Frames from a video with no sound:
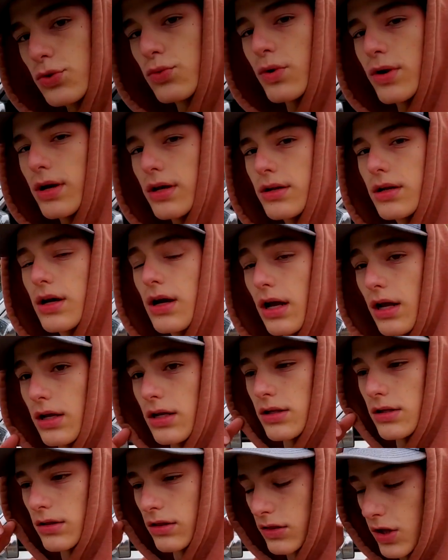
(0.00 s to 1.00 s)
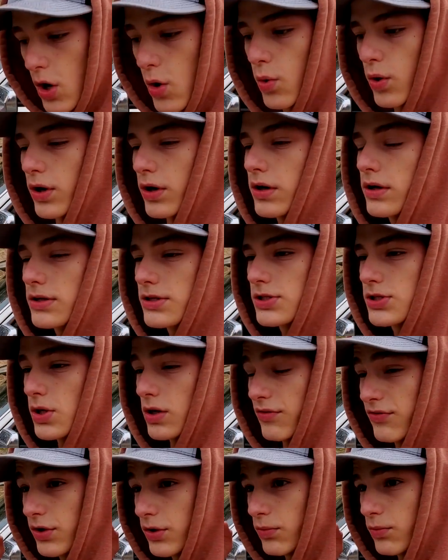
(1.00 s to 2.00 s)
run lower, so
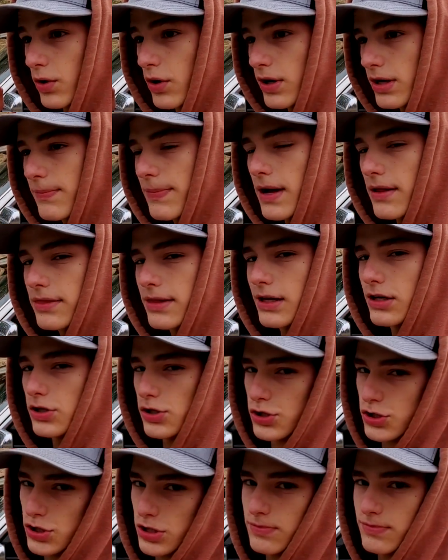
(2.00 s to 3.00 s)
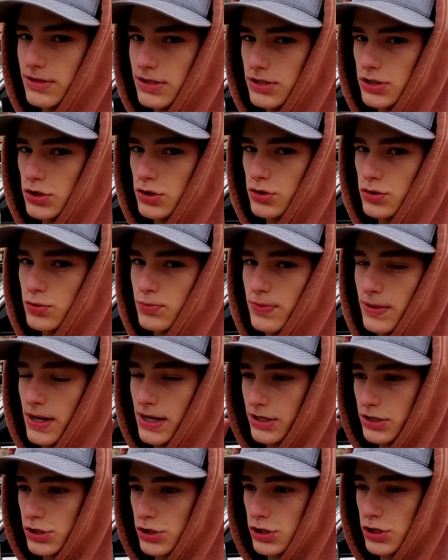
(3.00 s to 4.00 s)
if you're worried about that, you shouldn't be too
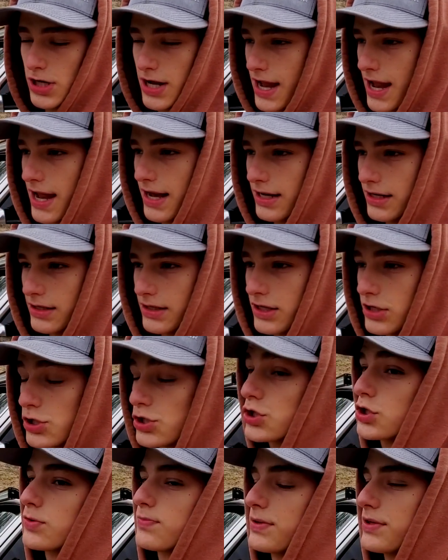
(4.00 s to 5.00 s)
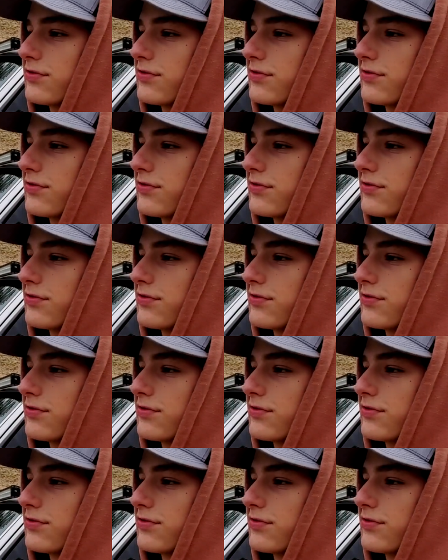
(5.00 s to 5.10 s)
much, and it should be